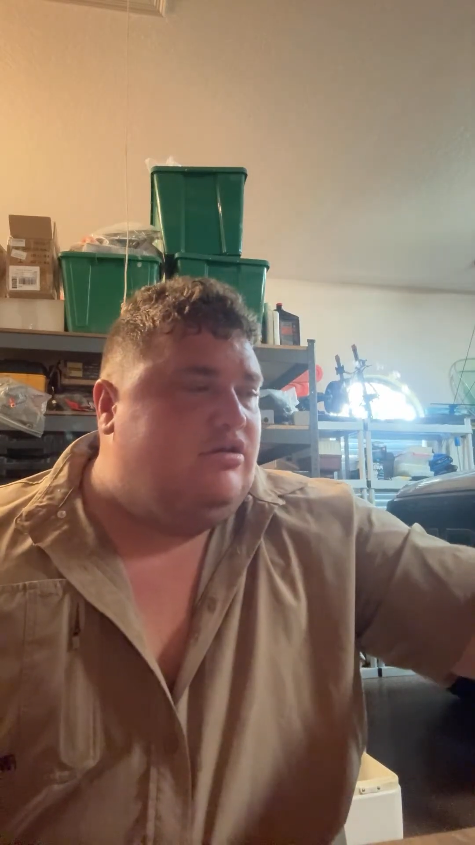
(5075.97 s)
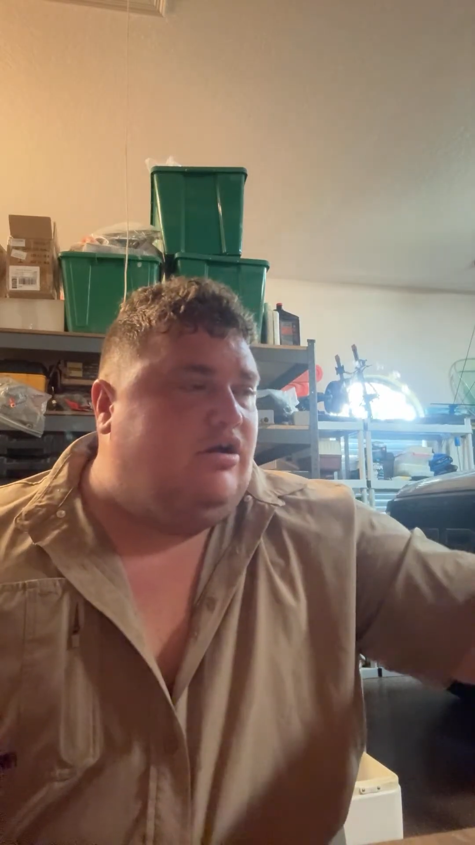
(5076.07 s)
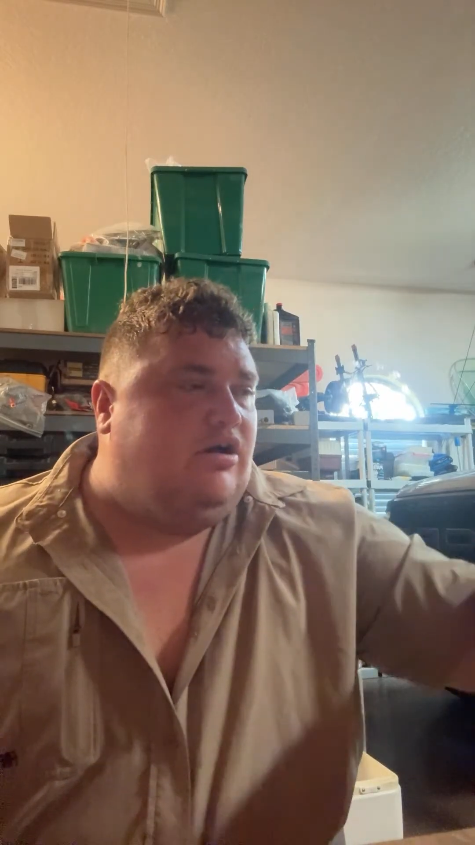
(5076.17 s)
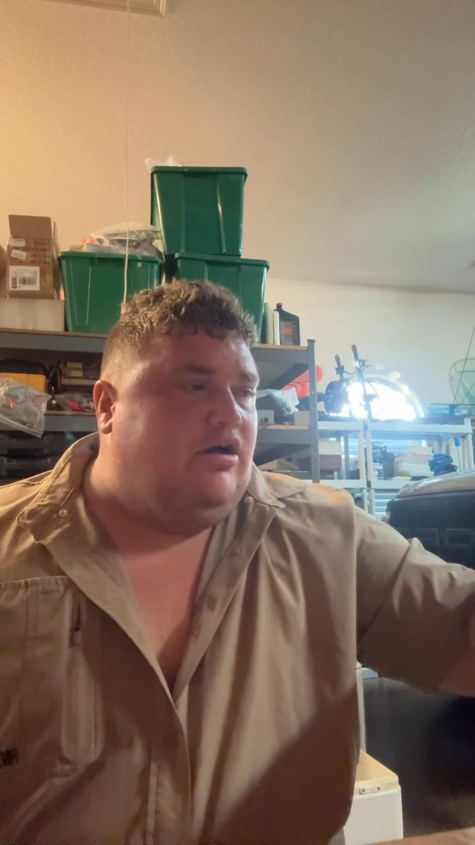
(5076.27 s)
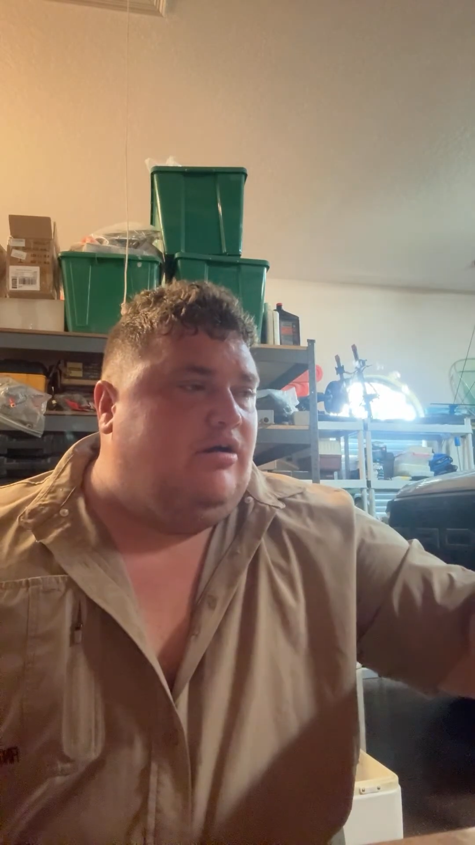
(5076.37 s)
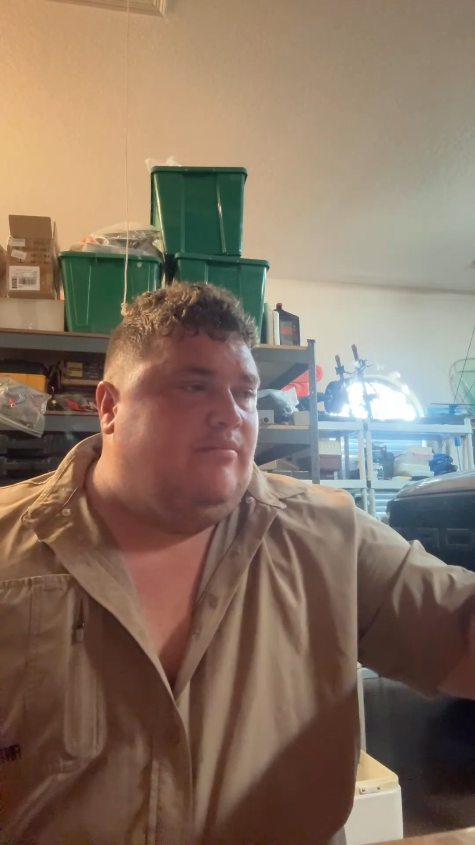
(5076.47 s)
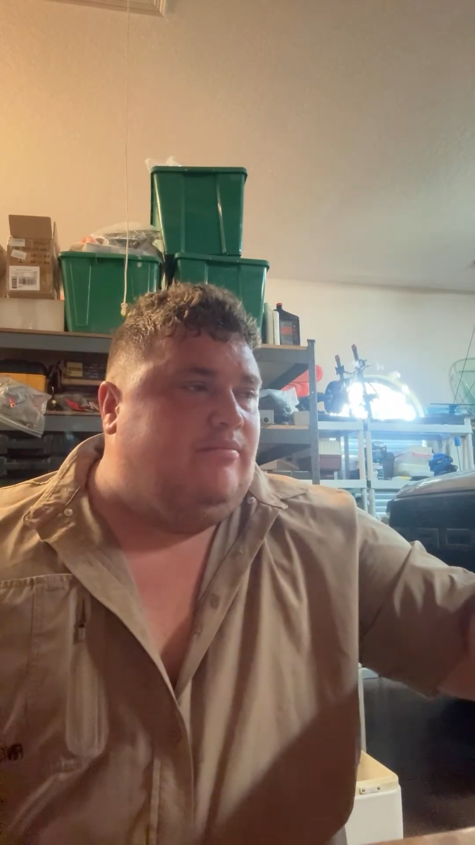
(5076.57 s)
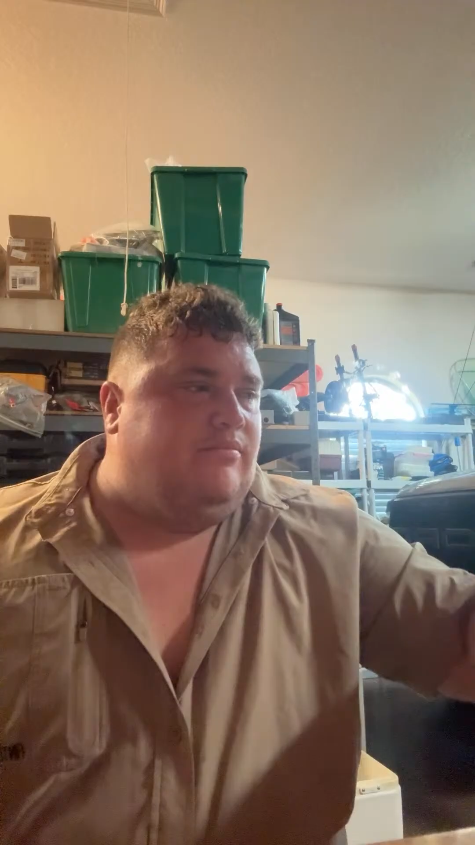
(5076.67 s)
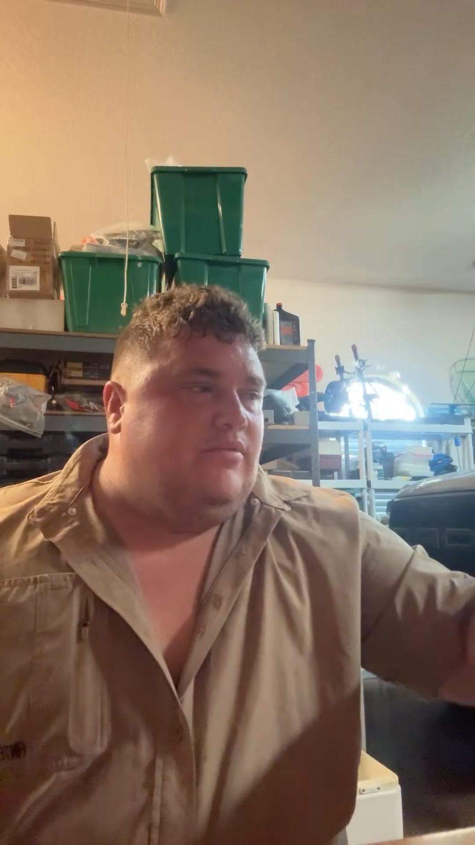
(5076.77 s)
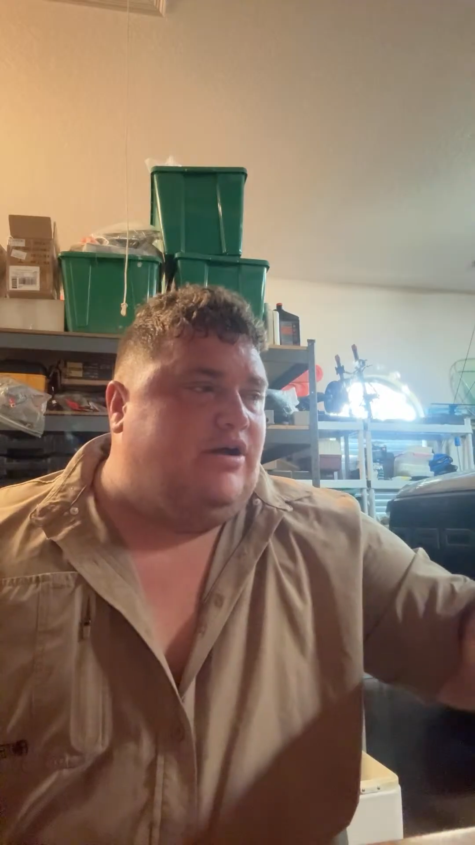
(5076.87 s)

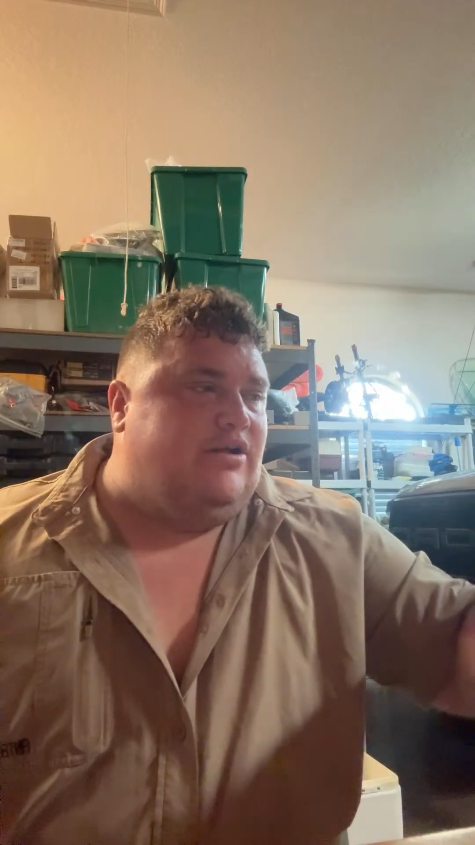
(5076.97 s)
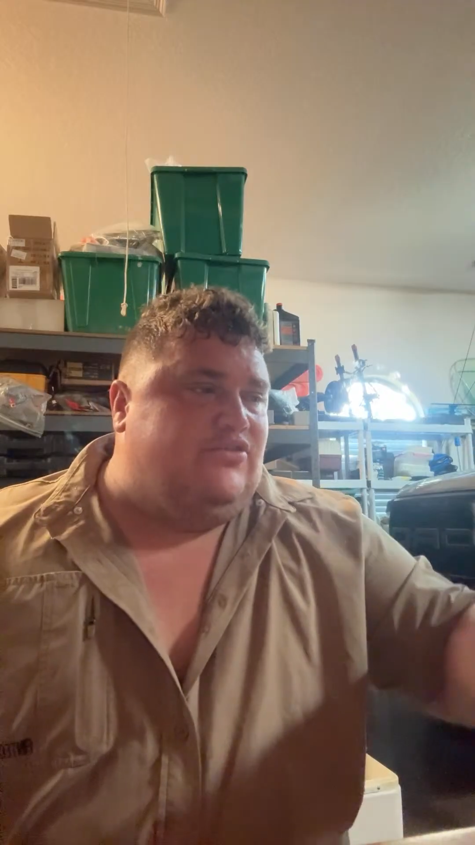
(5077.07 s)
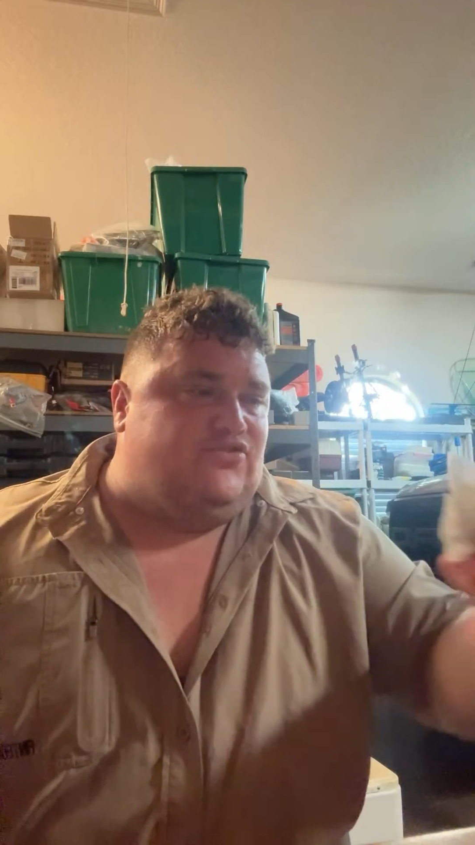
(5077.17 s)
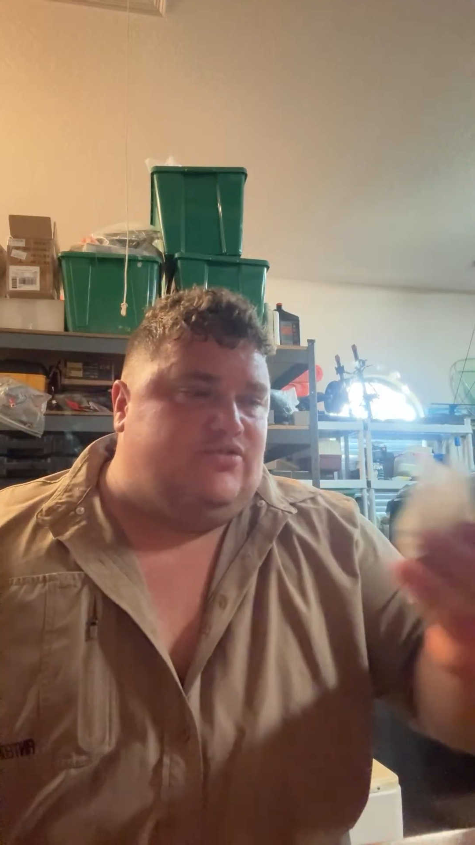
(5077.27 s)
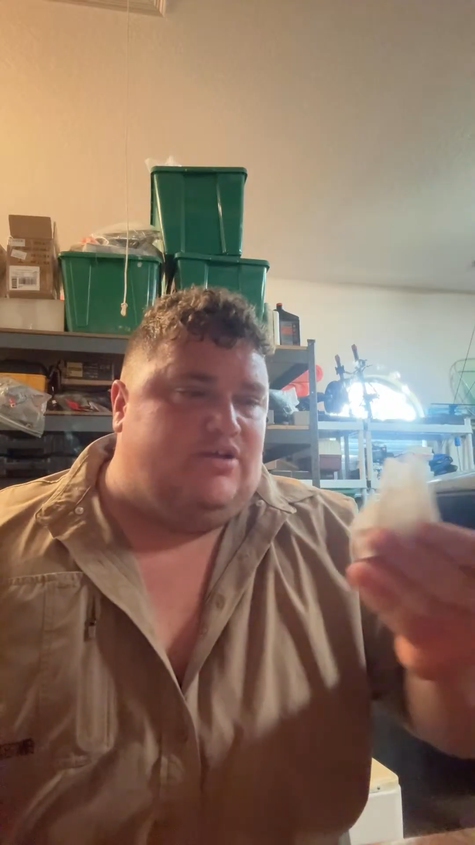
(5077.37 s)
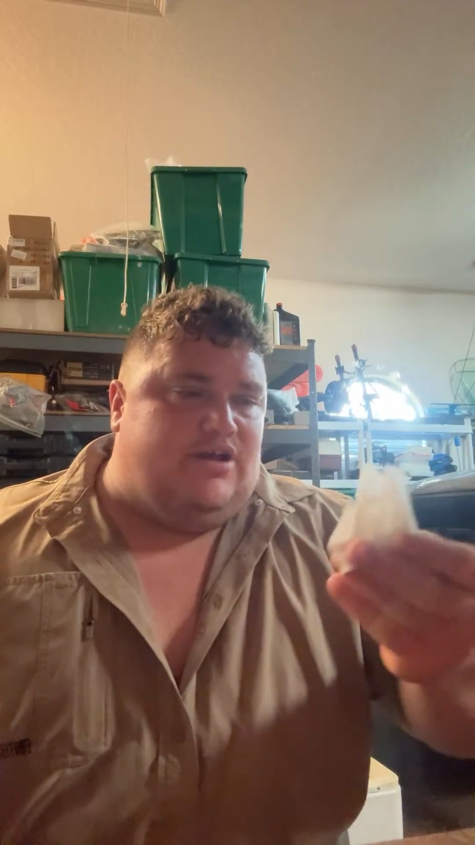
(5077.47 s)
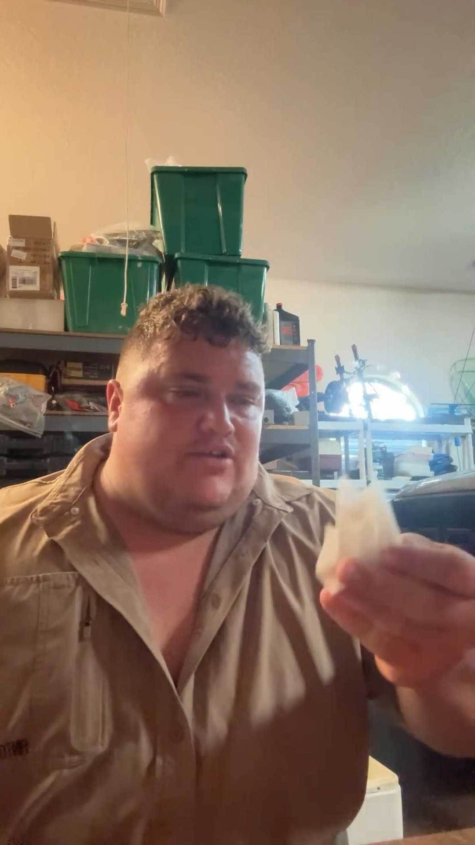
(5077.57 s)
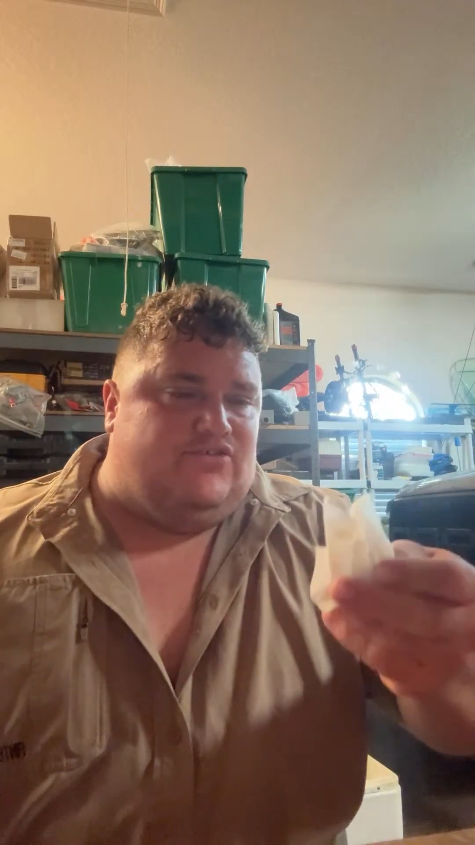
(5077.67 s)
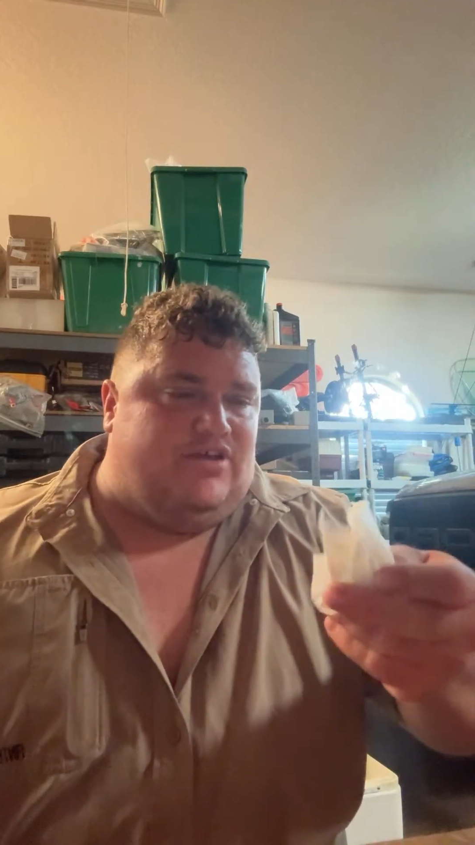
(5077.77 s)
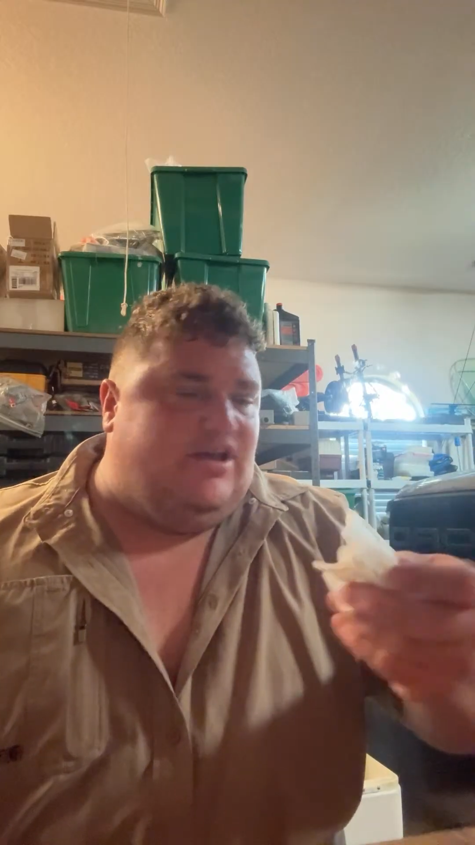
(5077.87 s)
I just
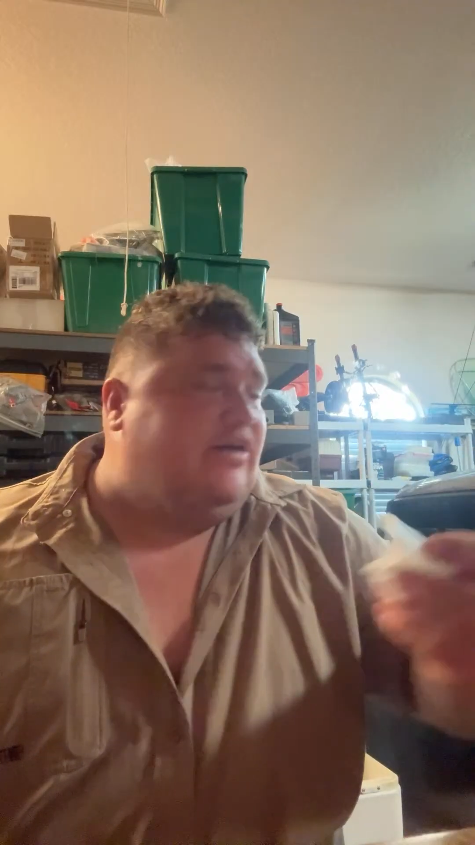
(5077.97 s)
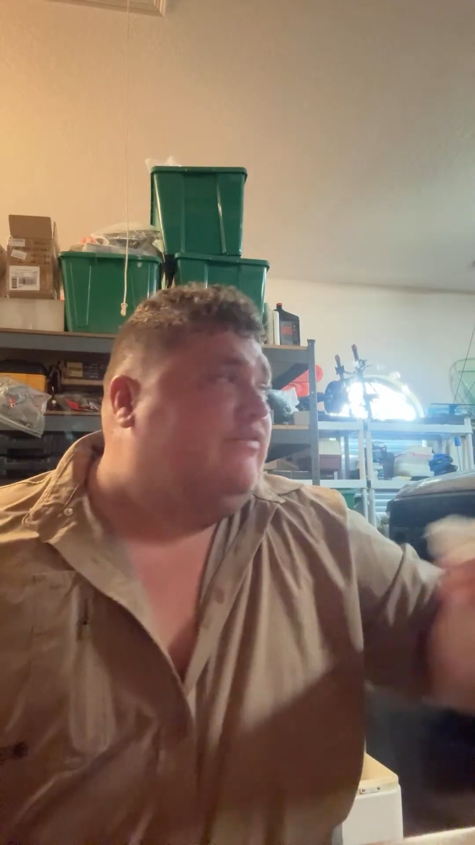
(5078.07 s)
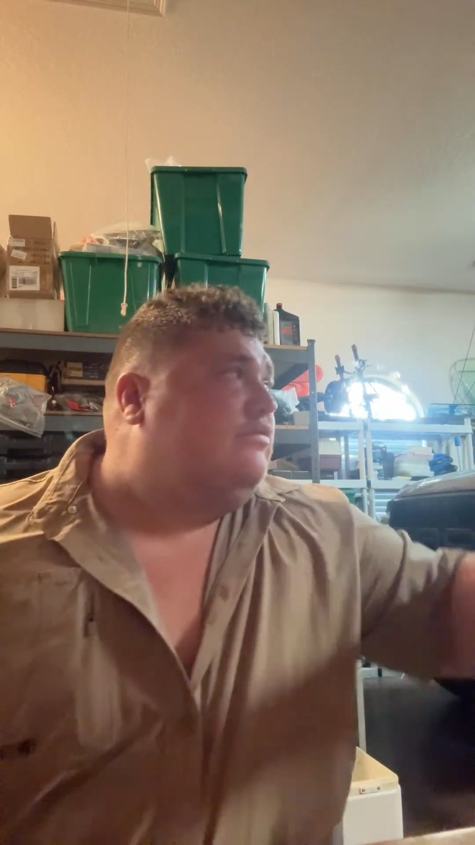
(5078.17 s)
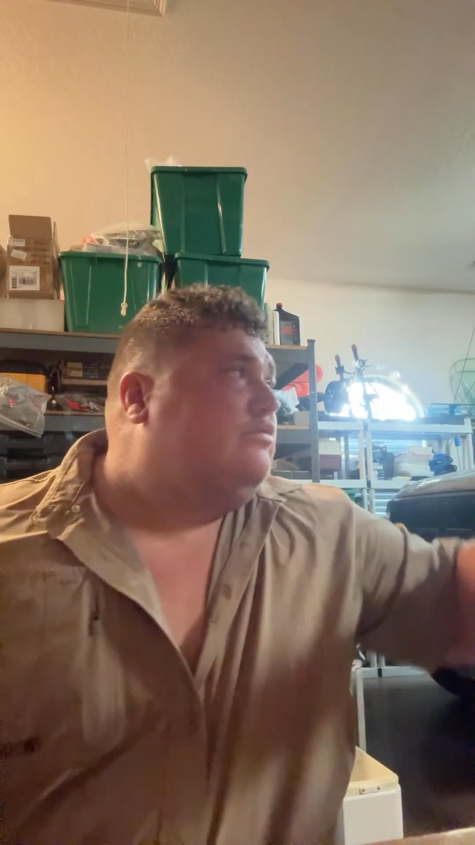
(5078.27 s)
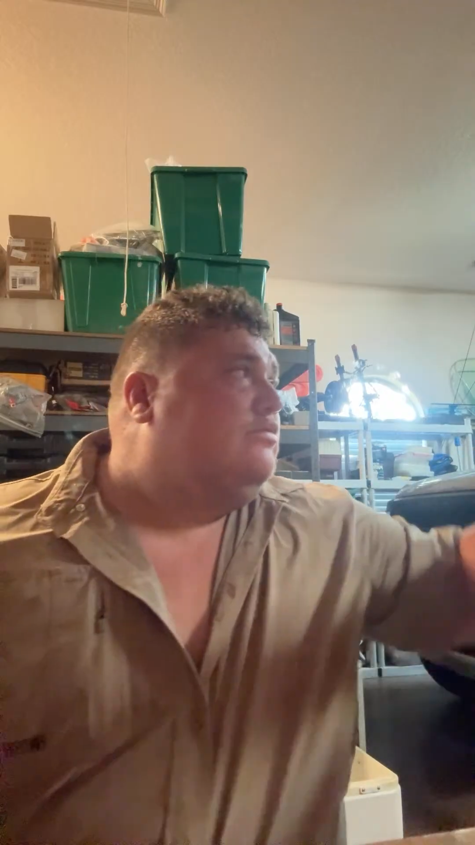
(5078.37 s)
have